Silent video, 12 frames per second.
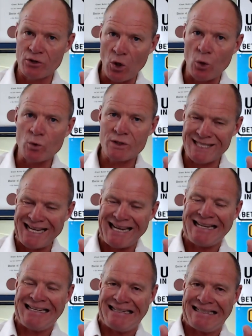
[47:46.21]
don't stay
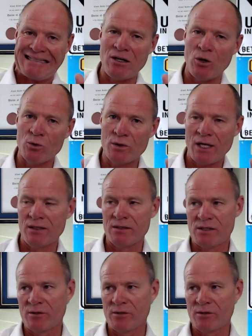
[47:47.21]
in hotels,